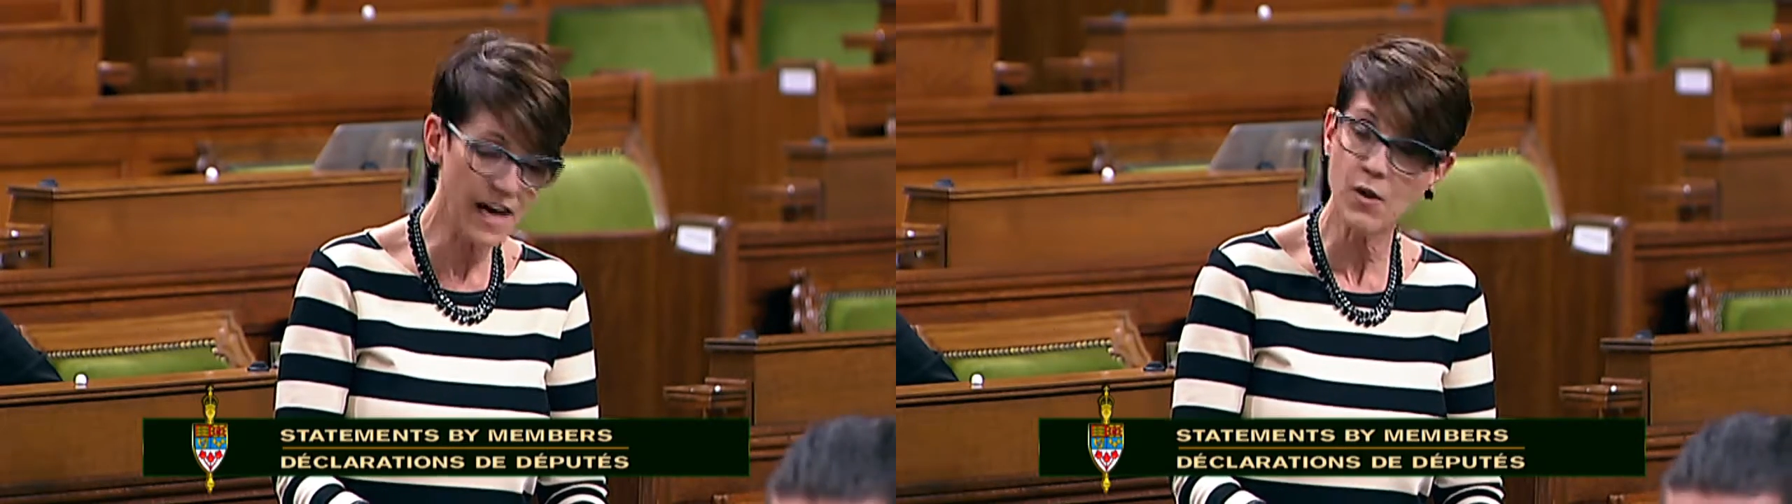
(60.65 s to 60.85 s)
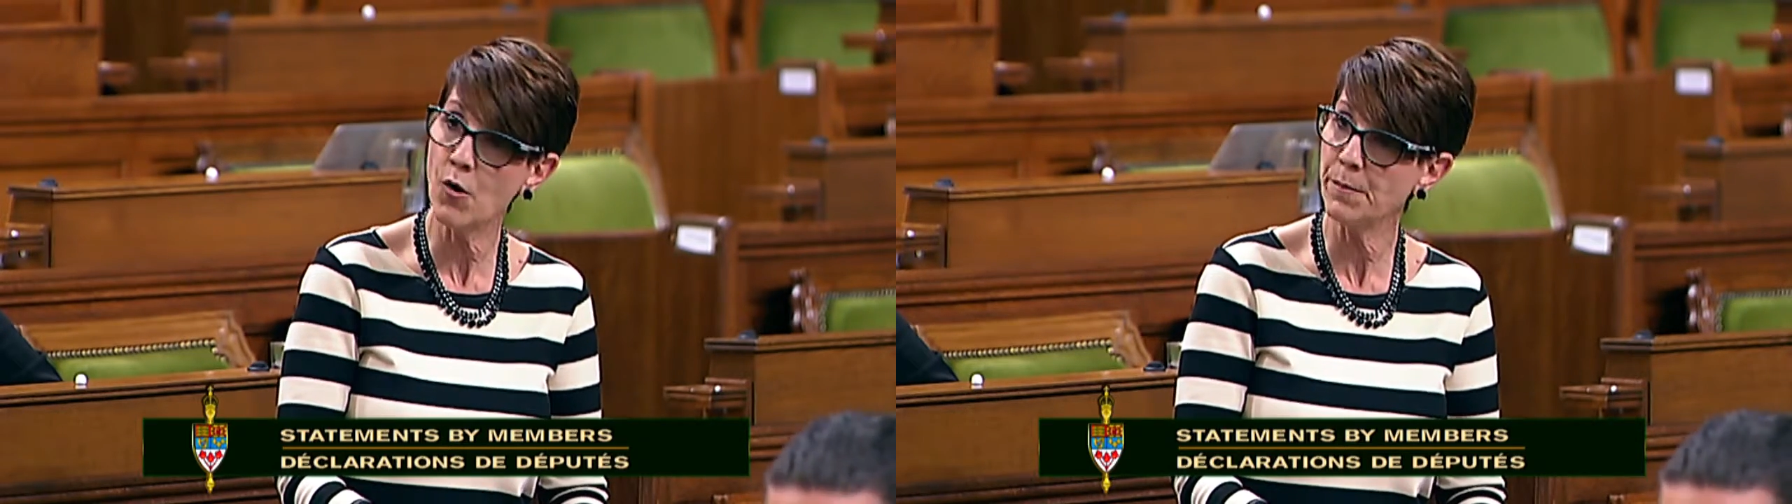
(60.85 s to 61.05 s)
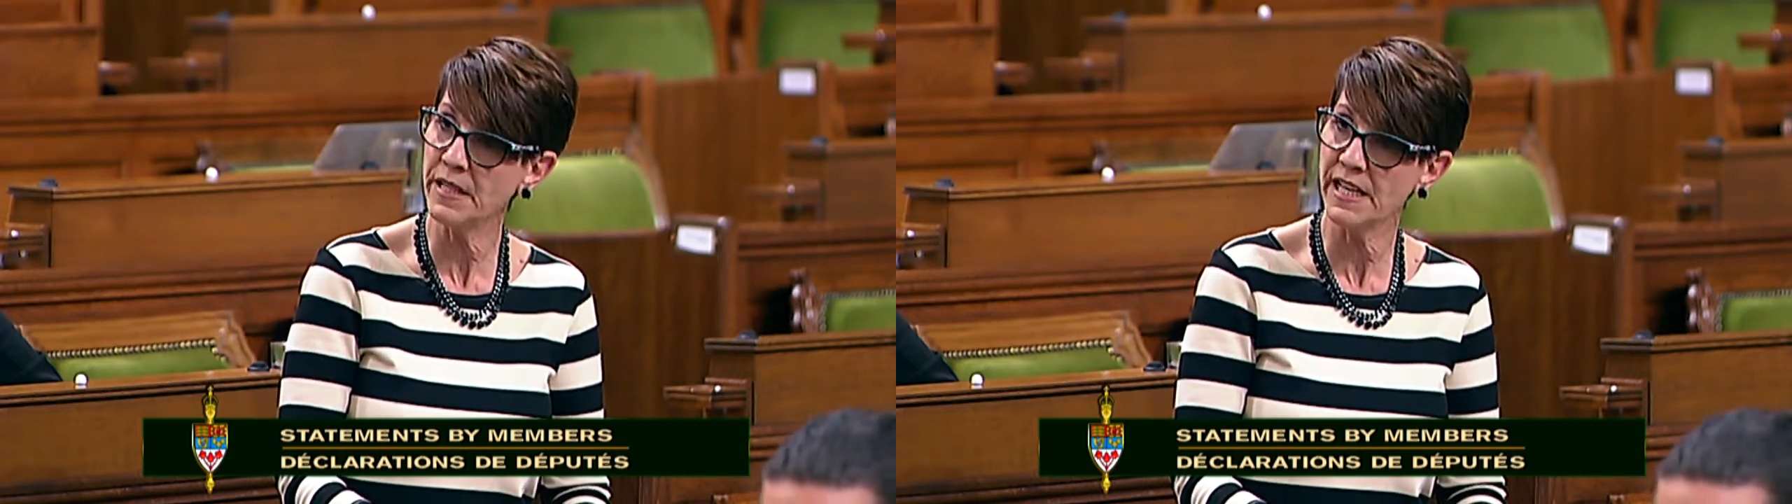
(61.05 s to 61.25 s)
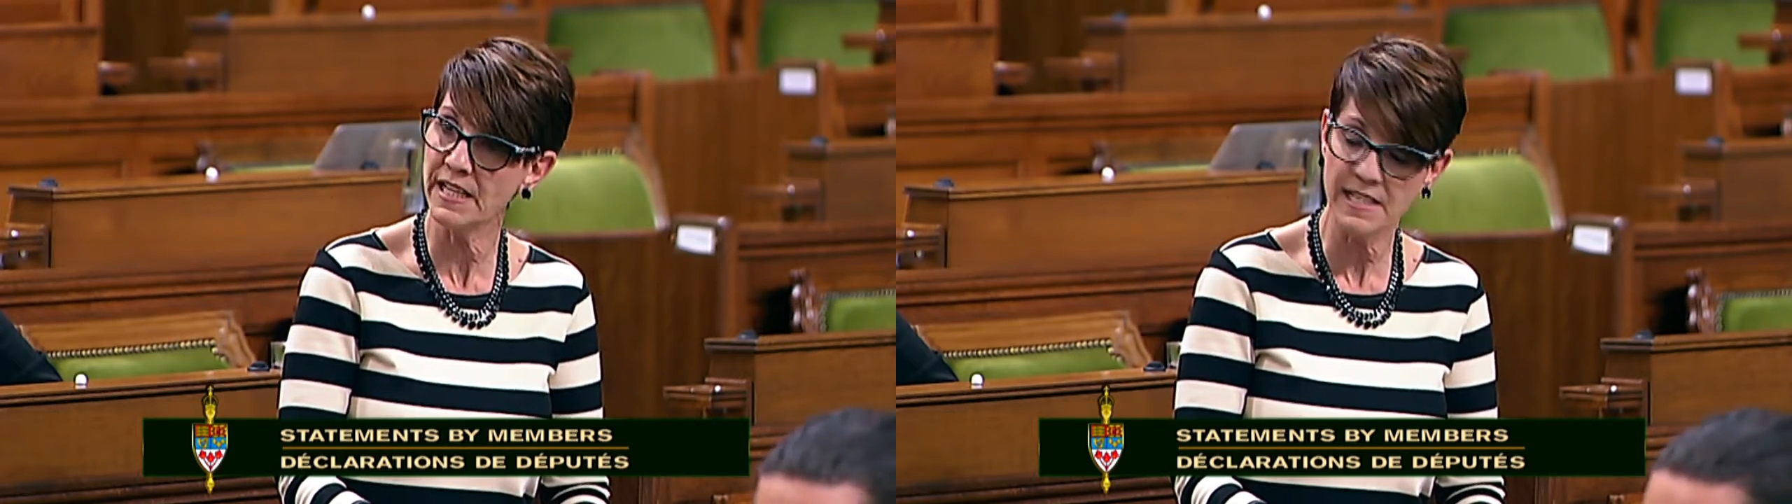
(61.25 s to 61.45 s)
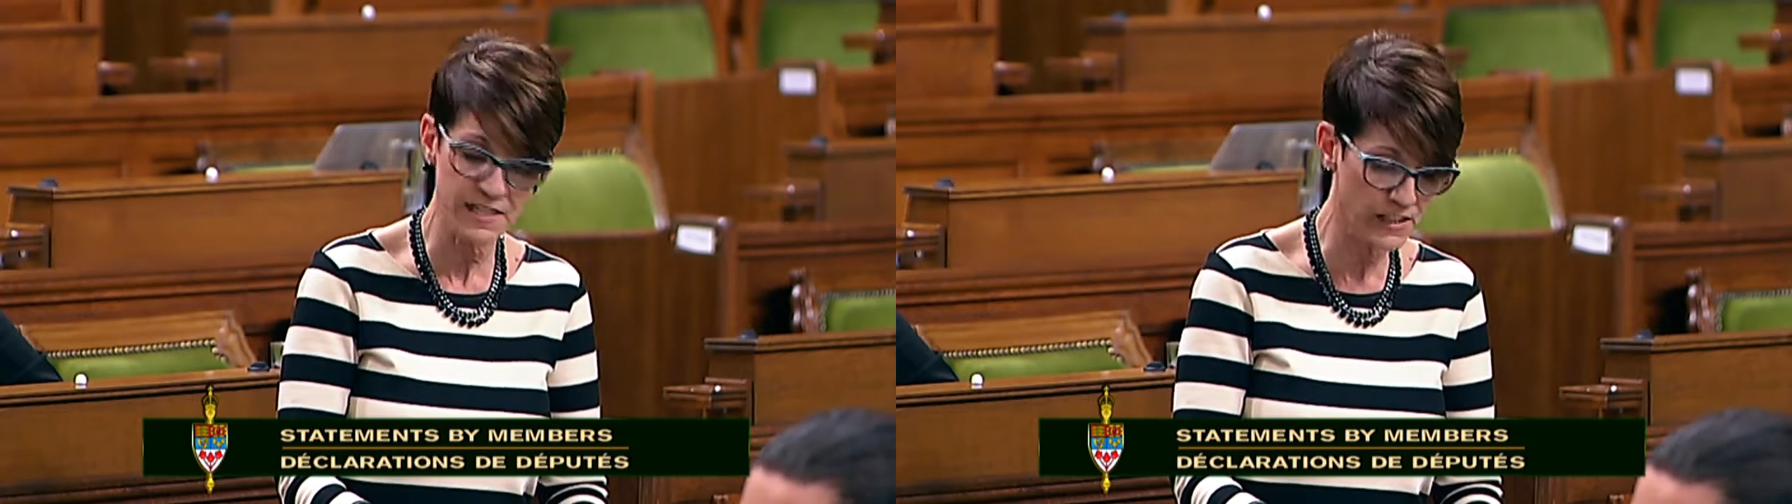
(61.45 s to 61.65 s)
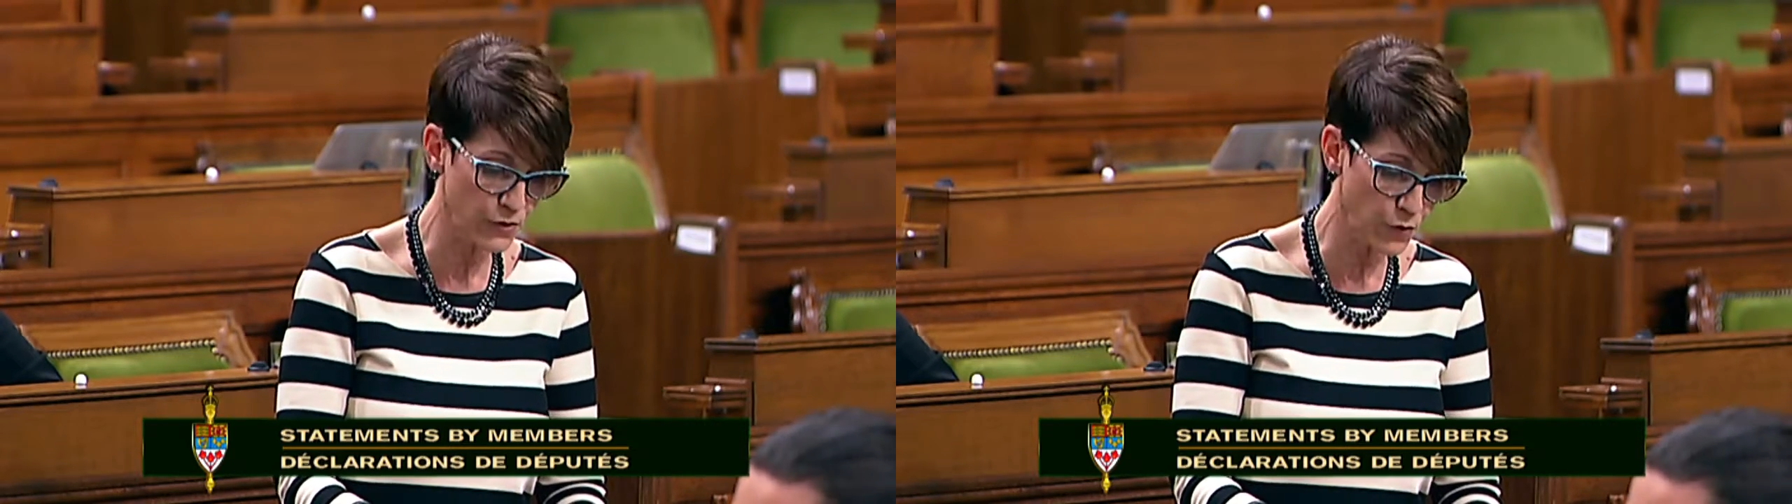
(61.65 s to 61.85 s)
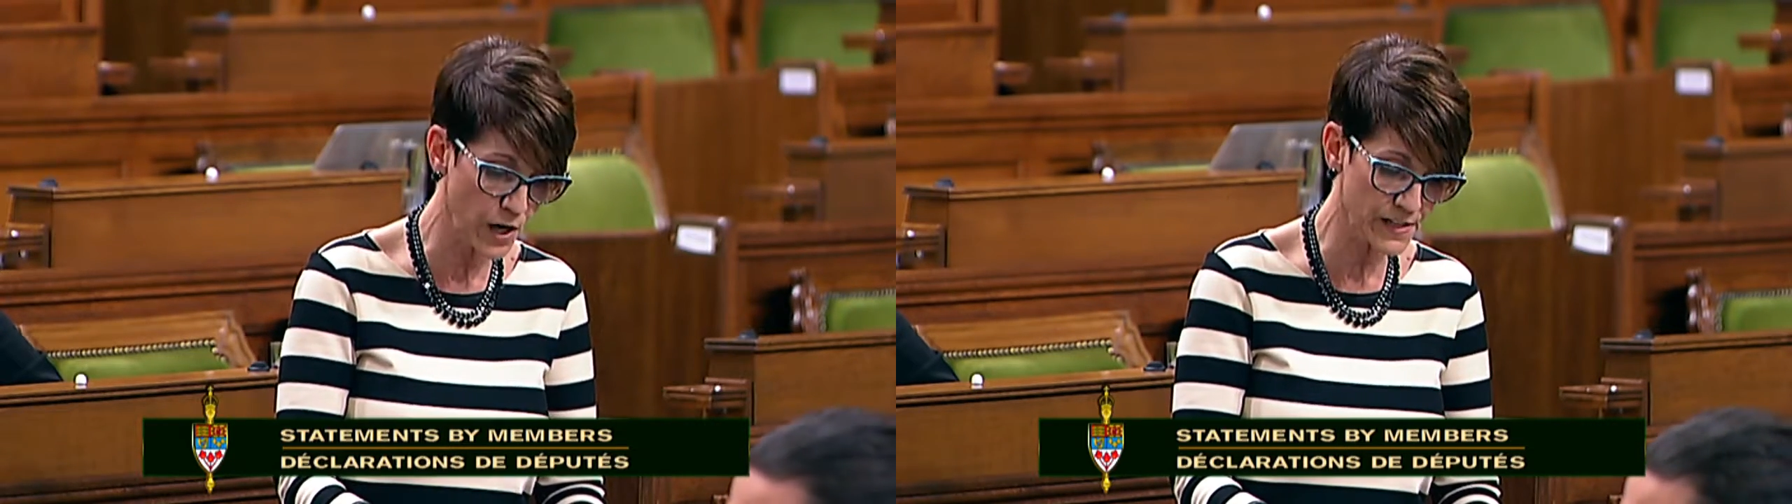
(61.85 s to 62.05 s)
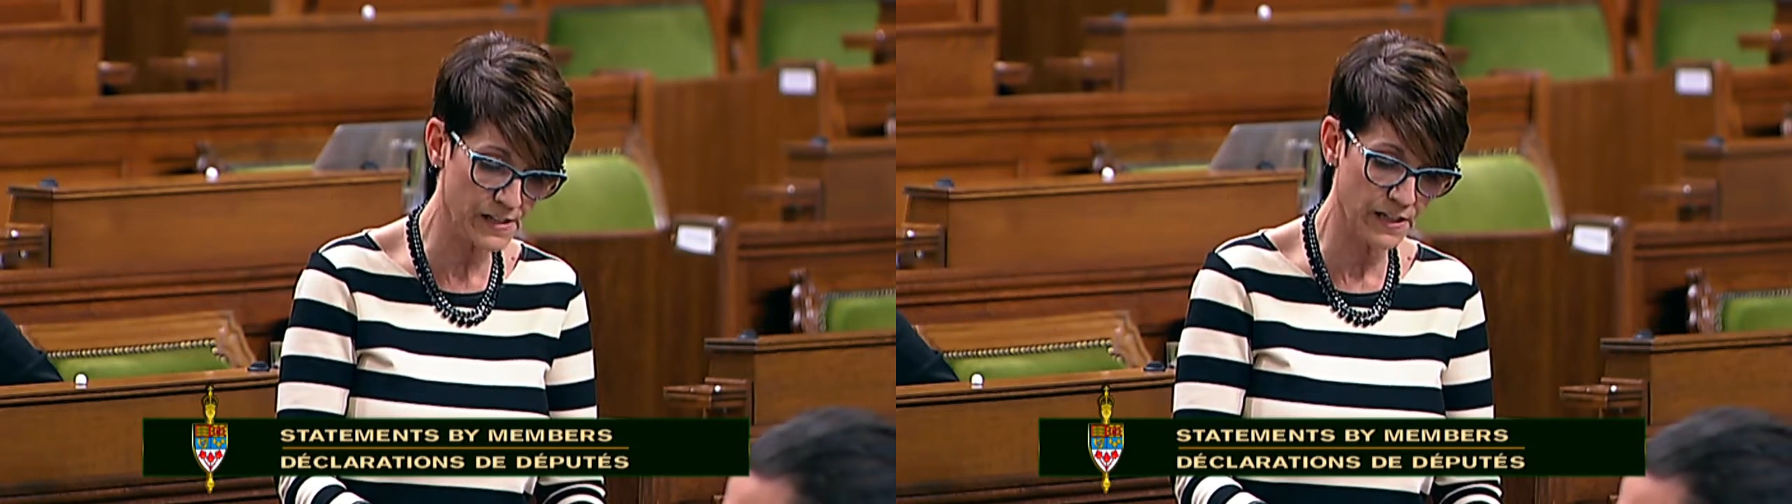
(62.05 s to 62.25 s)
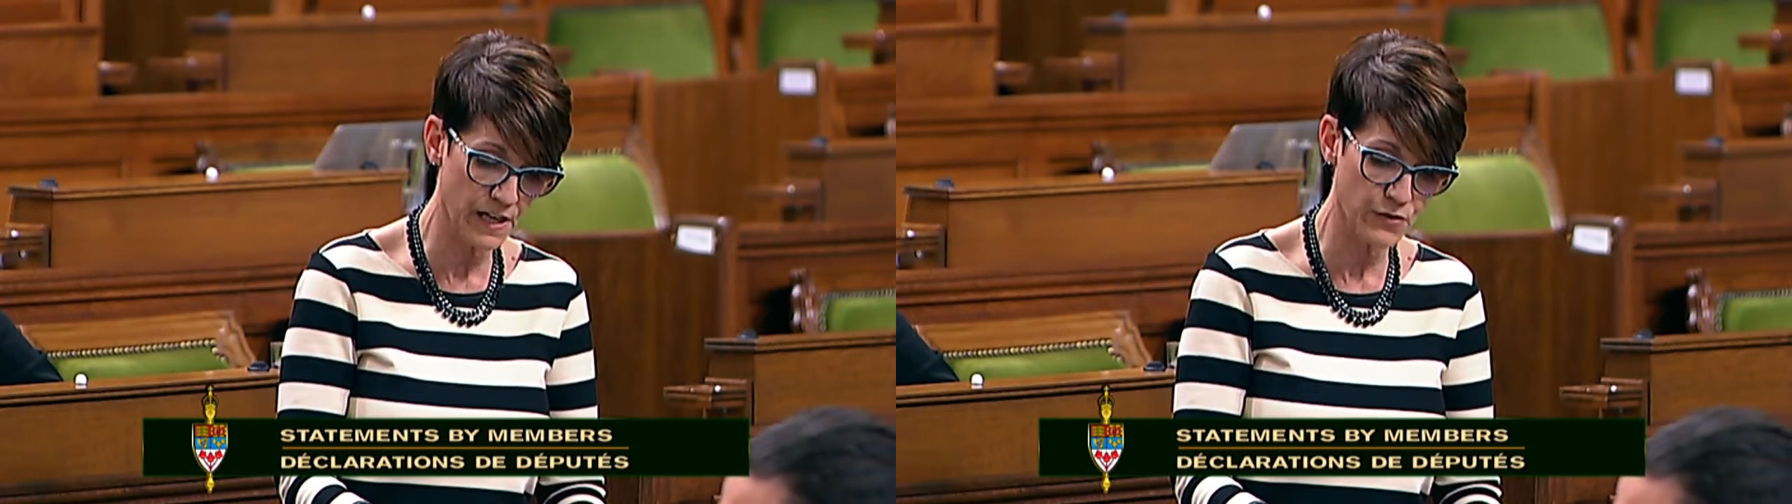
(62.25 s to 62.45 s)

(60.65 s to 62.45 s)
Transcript: I hope Canadians across the